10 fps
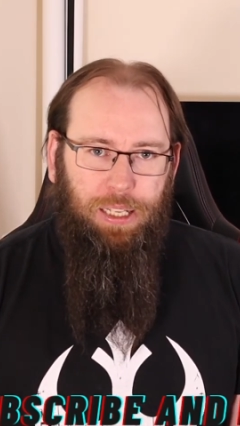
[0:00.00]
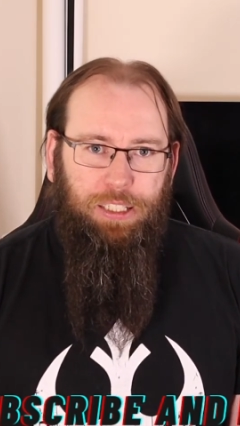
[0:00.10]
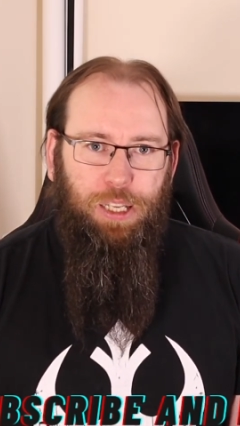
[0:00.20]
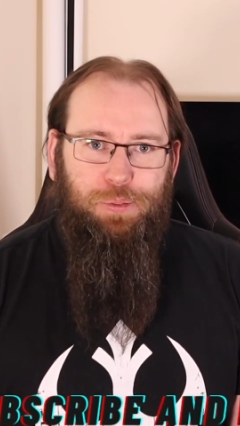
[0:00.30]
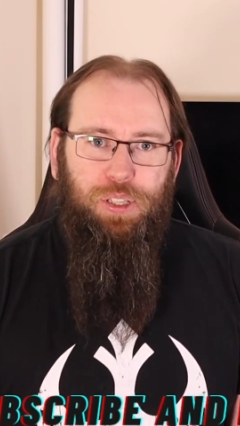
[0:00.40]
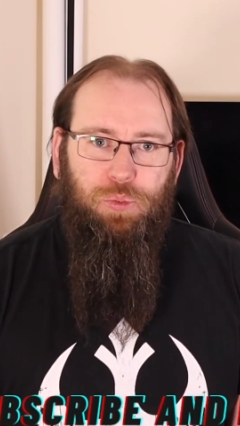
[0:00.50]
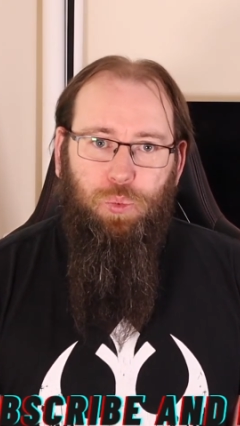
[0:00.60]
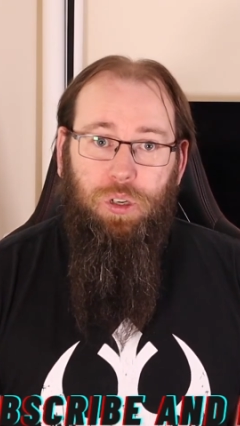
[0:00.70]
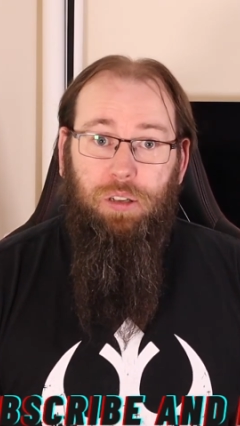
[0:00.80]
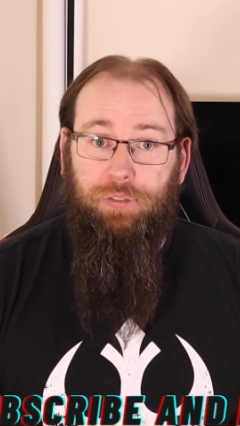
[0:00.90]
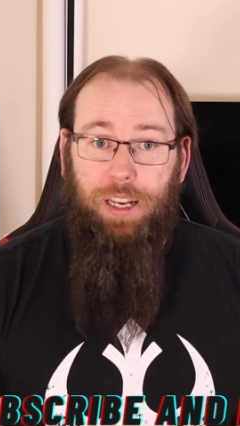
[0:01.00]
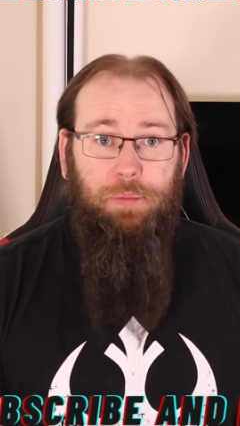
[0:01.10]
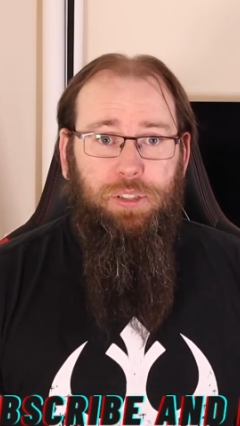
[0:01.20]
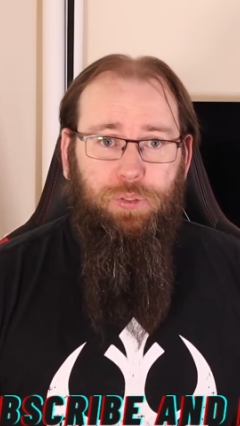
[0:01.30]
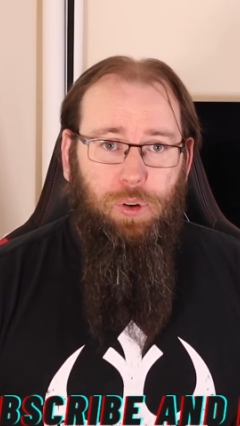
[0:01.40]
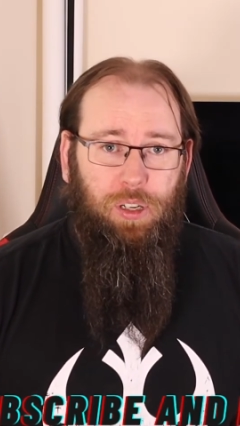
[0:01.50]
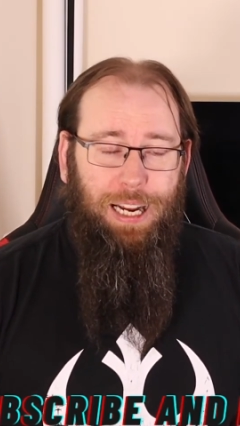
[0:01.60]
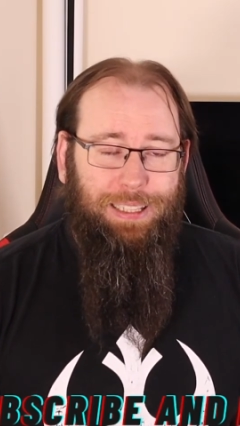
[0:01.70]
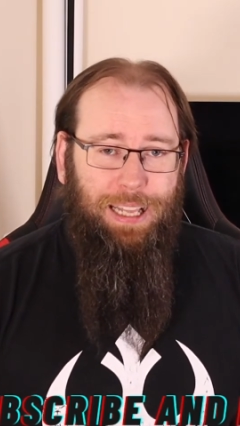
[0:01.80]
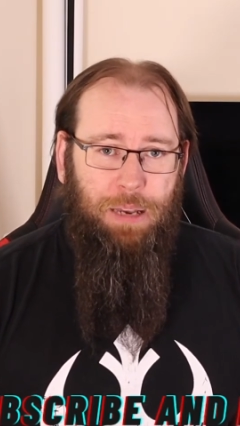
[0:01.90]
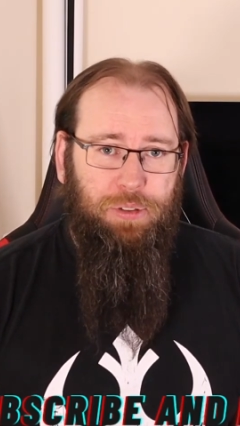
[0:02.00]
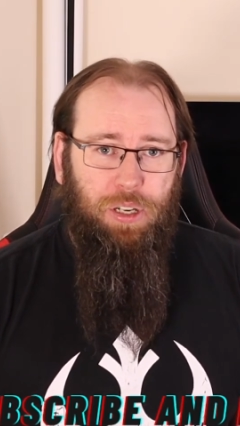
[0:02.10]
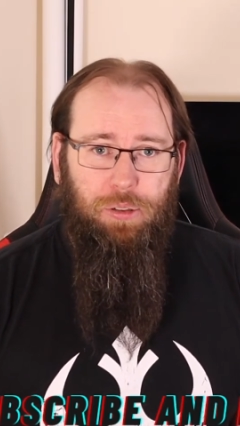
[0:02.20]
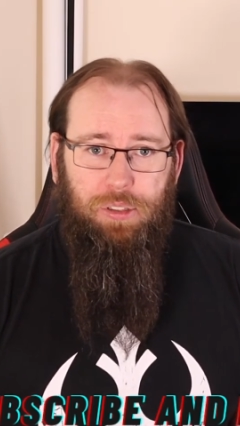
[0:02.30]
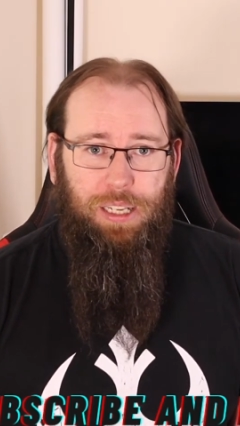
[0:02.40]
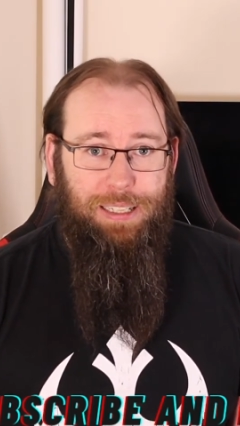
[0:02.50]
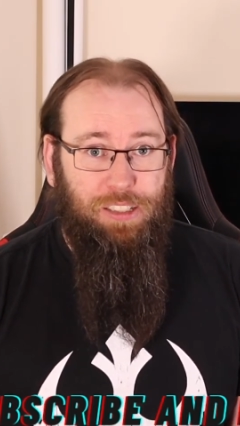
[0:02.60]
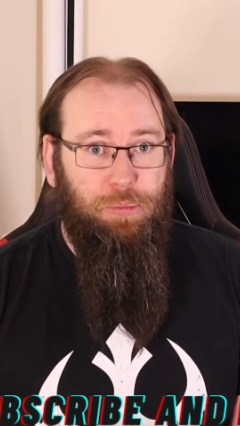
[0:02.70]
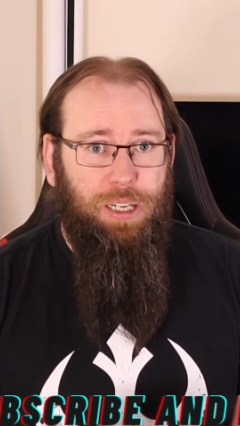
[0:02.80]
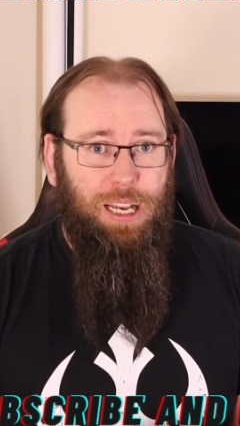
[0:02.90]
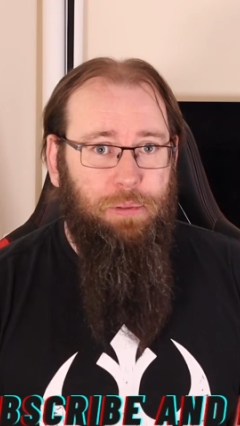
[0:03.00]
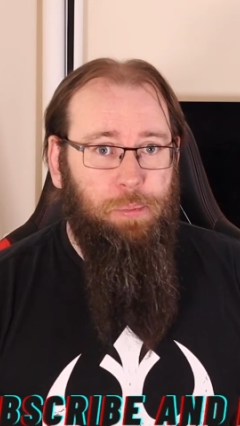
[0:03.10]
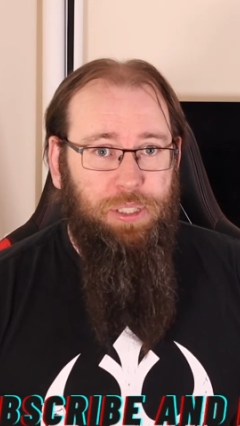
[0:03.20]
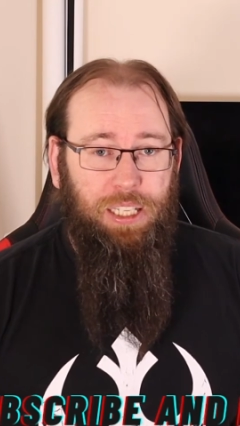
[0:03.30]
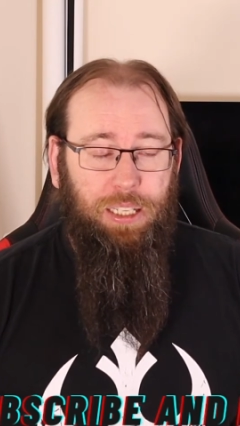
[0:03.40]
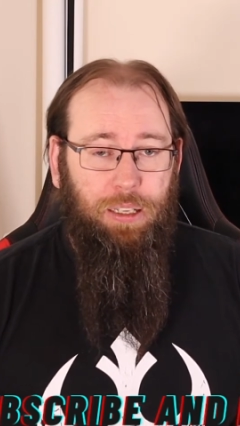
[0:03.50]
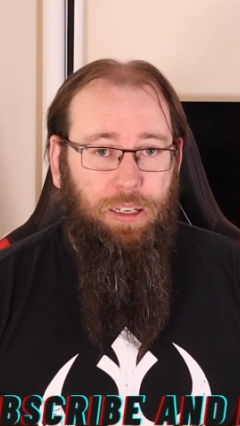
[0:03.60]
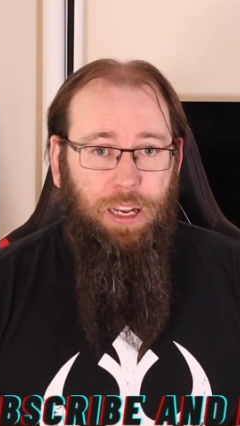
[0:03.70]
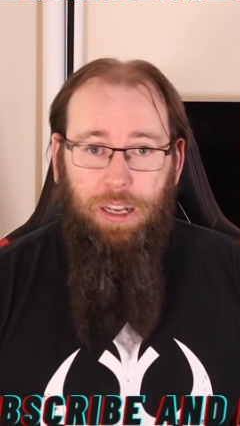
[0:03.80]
Gibson were famous for, at NAMM shows, and Summer NAMM in particular,